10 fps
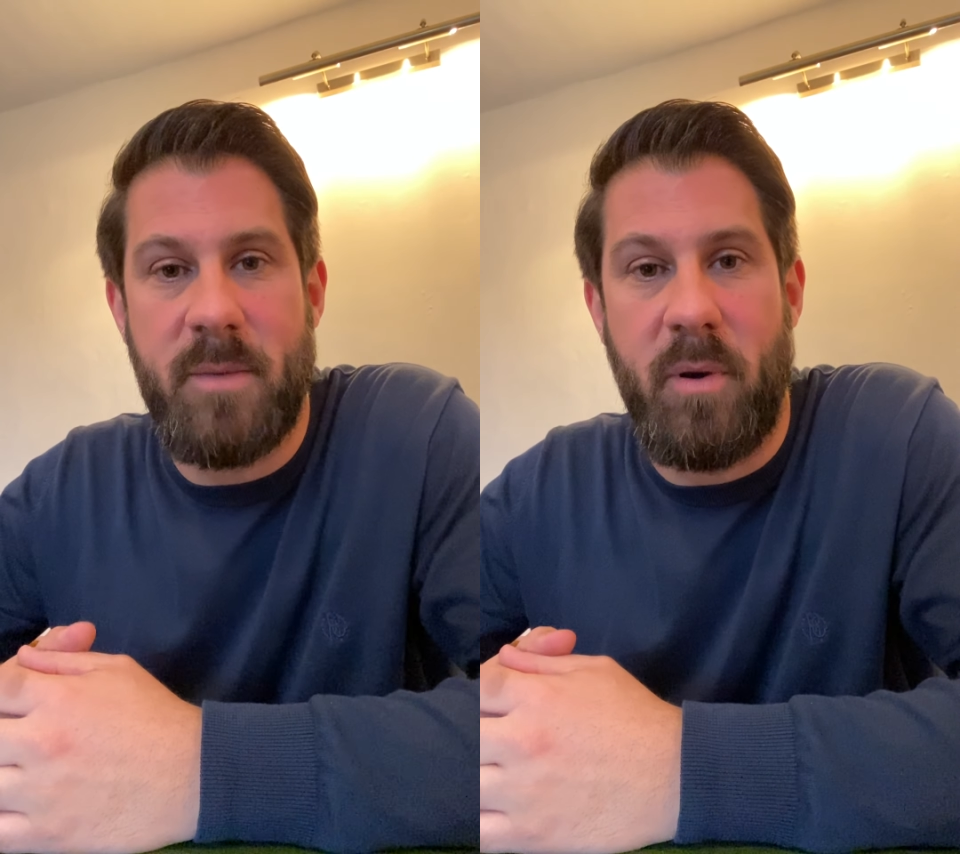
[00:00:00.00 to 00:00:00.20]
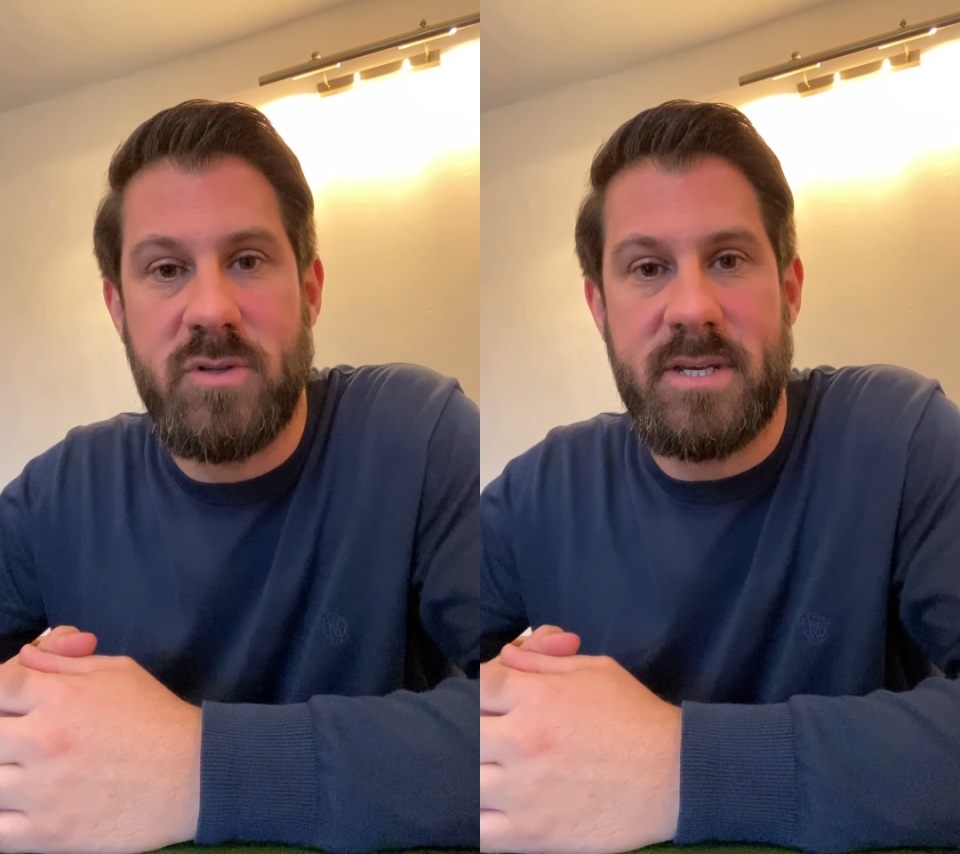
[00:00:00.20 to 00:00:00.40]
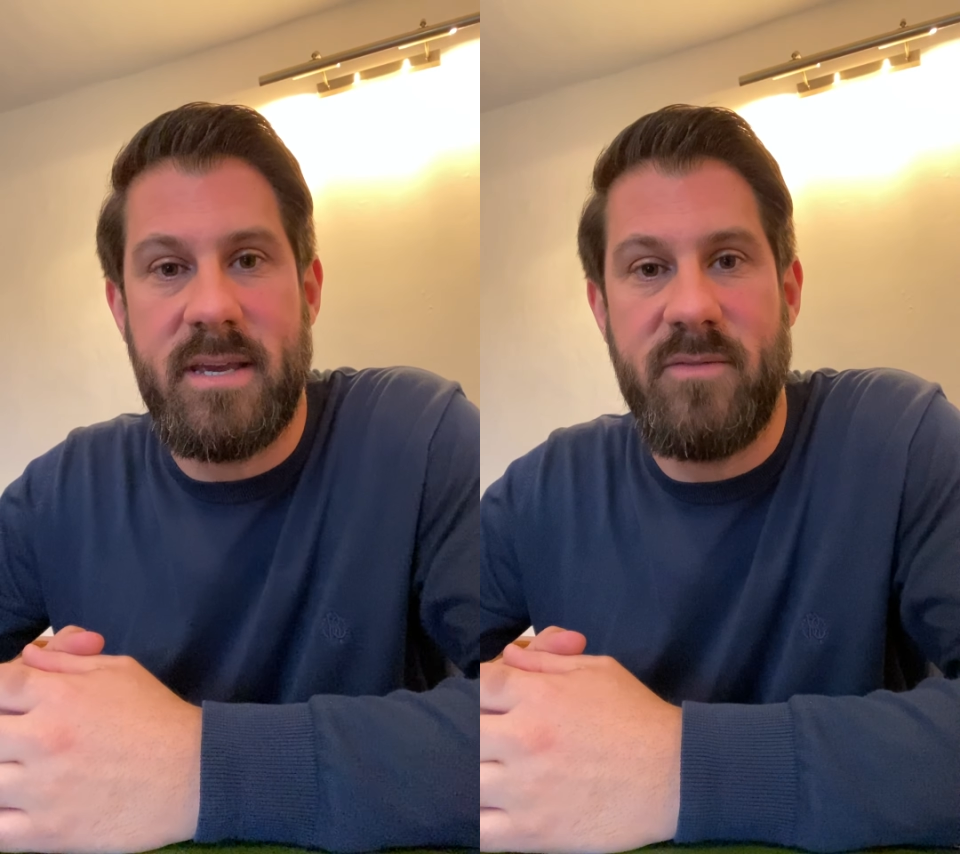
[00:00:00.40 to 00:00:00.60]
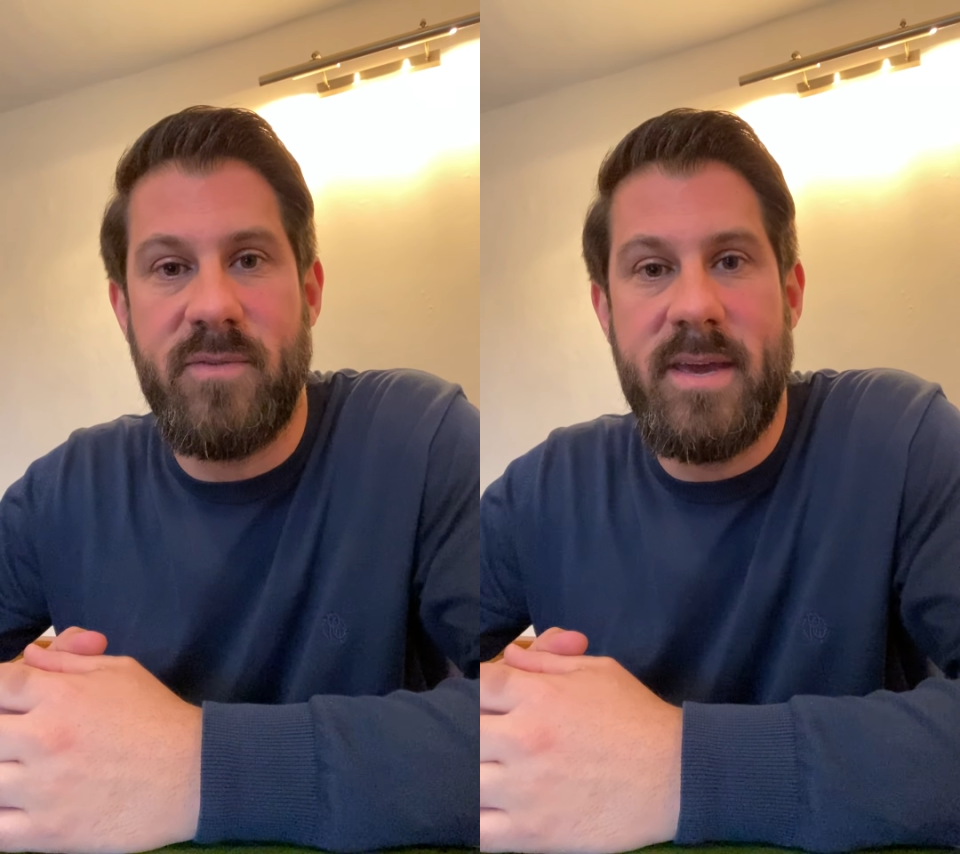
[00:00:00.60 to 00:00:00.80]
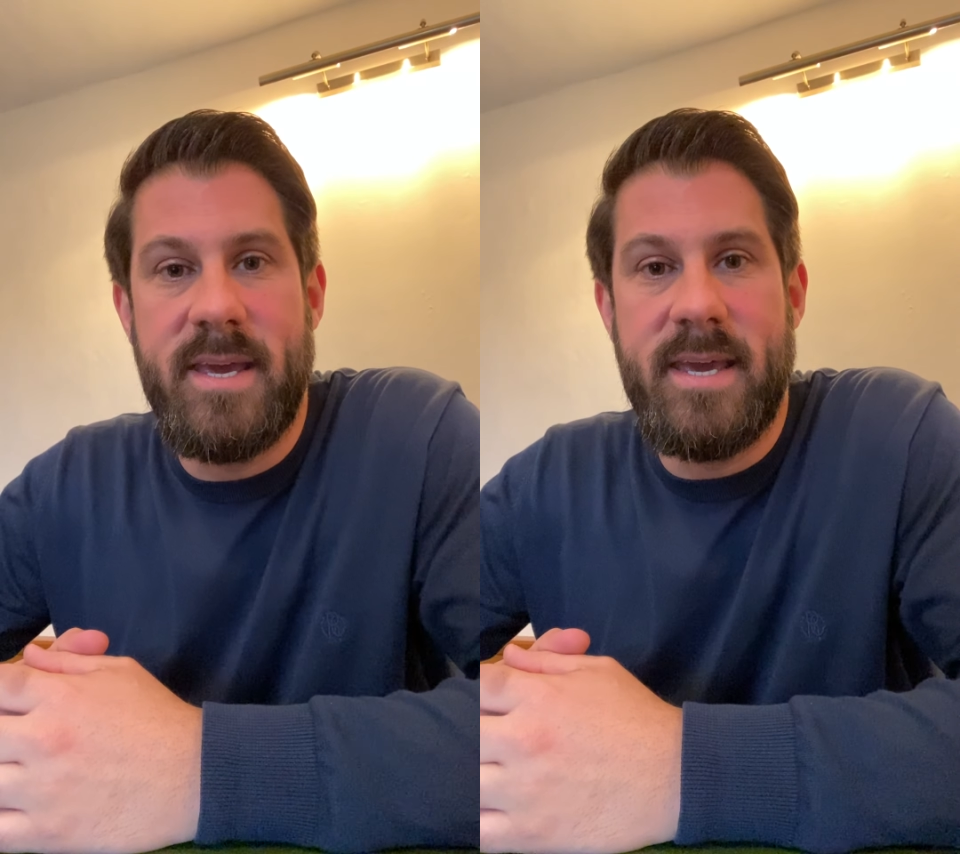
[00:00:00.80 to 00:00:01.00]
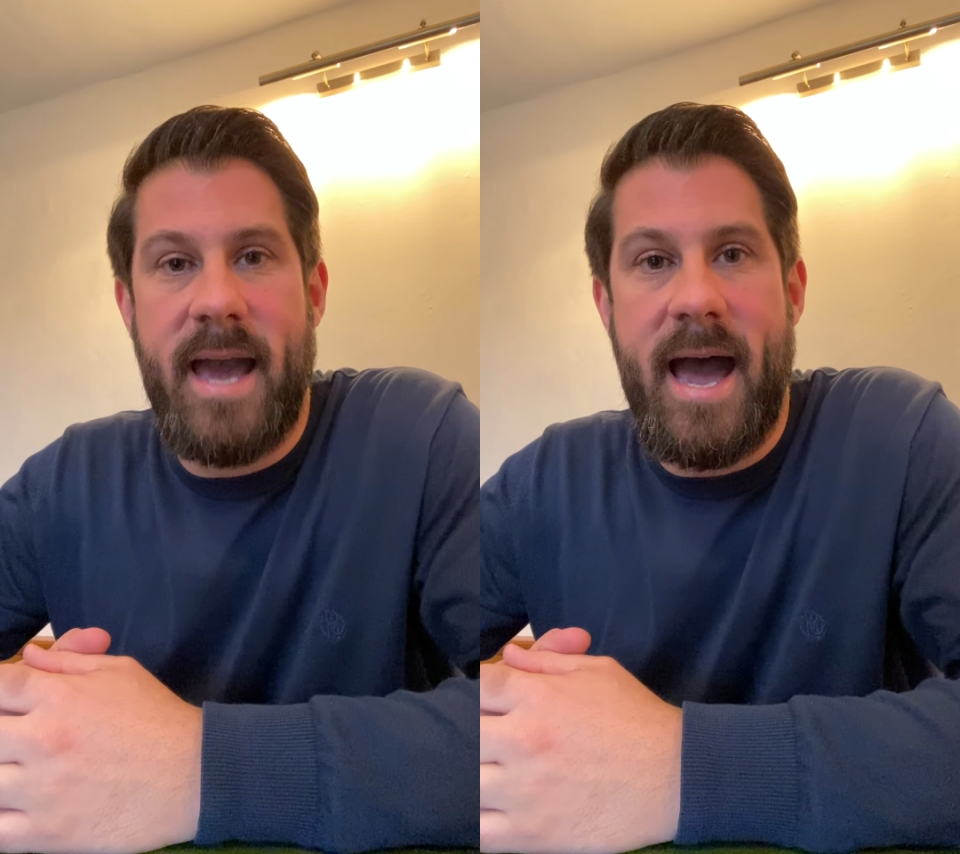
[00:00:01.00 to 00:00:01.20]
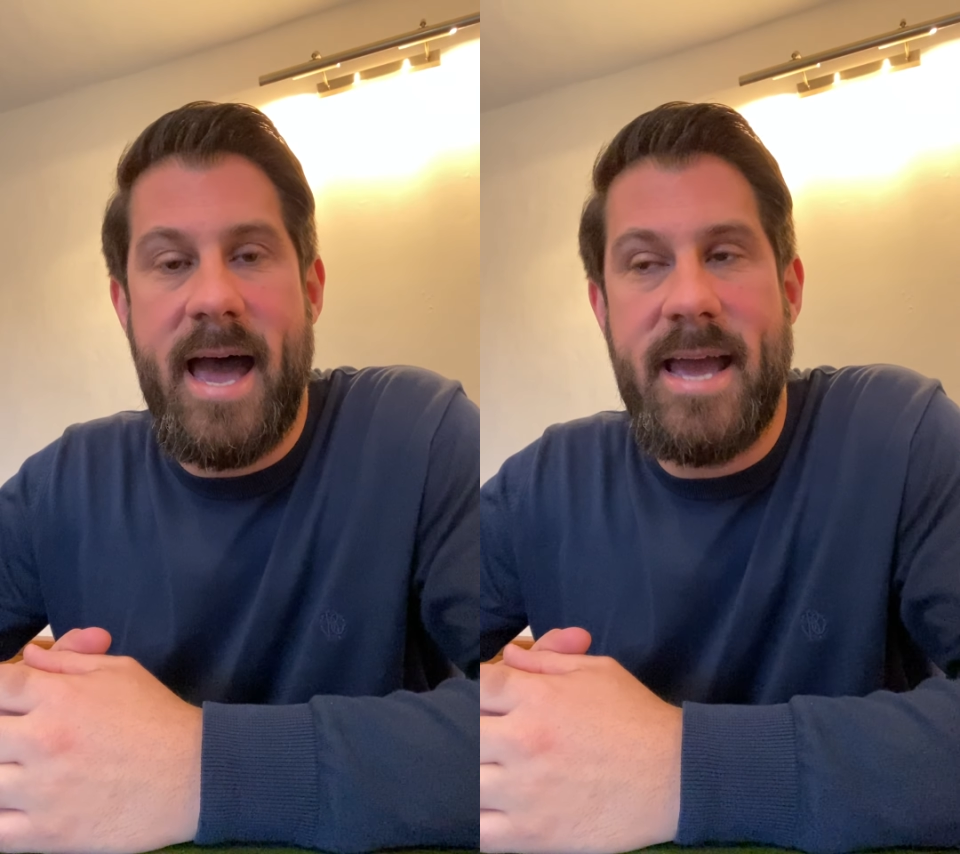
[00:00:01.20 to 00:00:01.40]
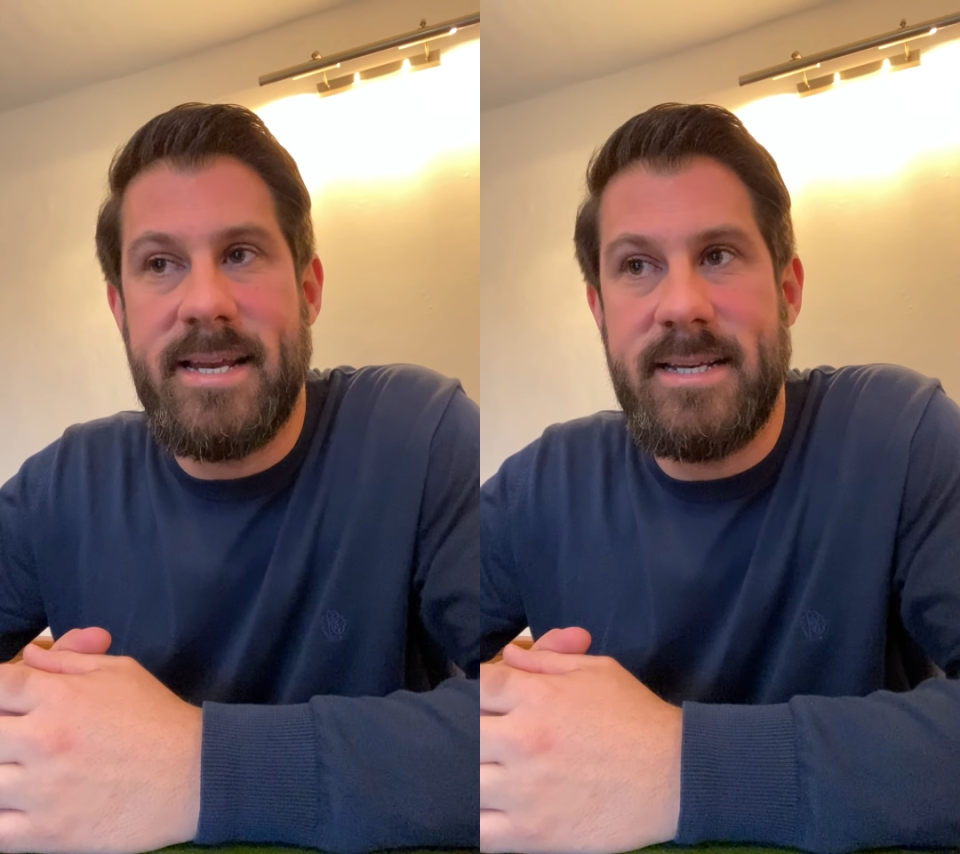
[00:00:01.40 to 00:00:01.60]
positive
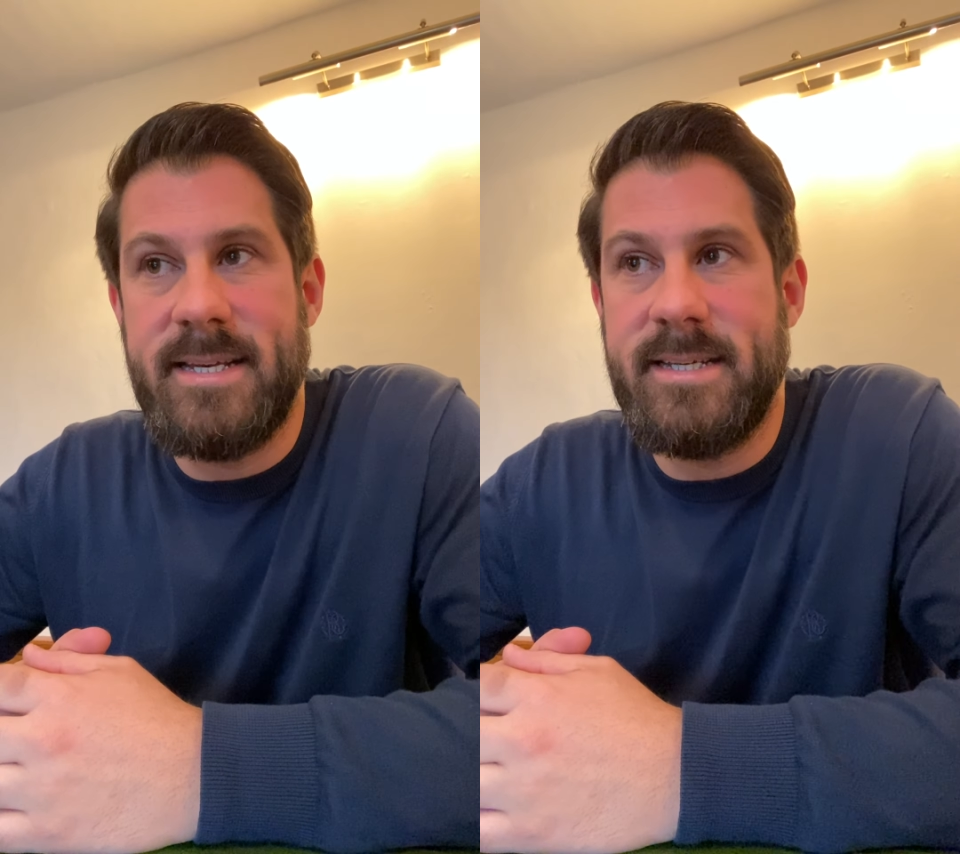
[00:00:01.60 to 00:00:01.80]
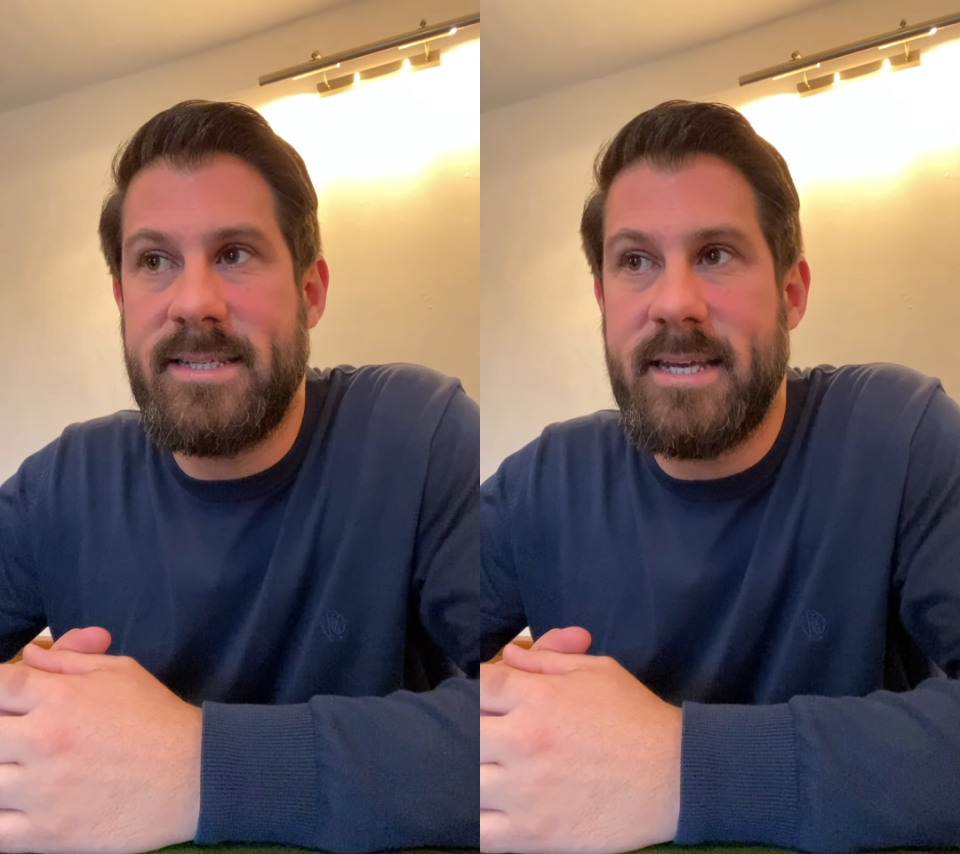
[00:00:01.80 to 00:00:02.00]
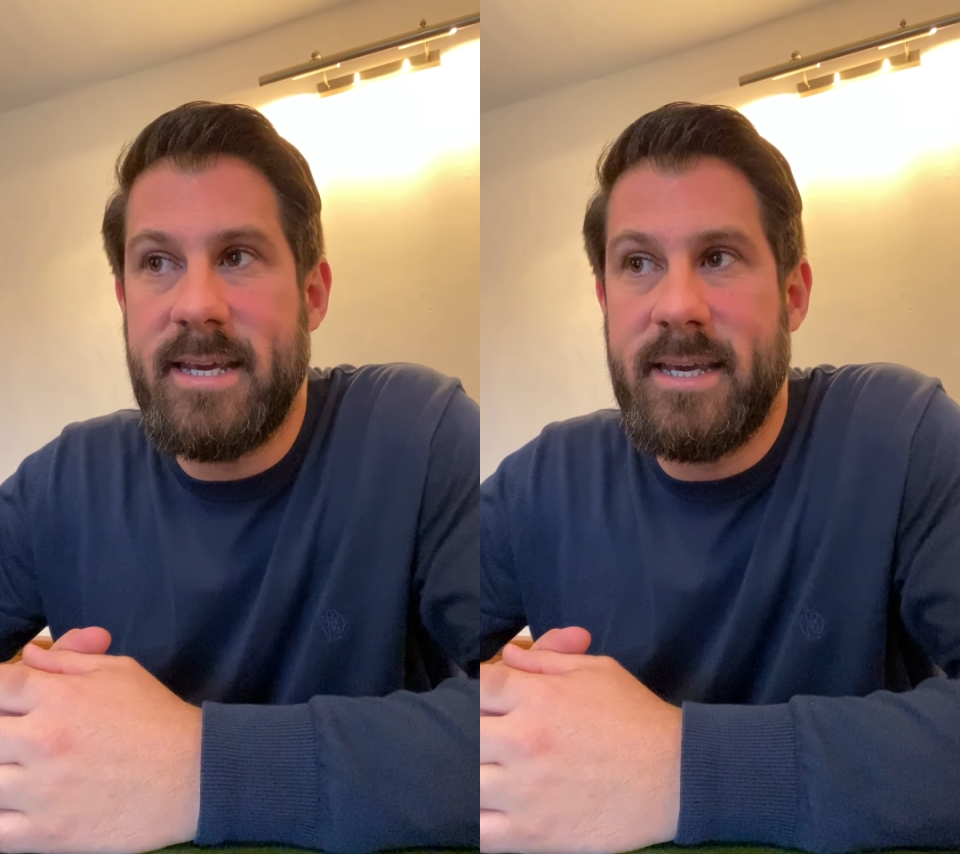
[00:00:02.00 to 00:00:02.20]
and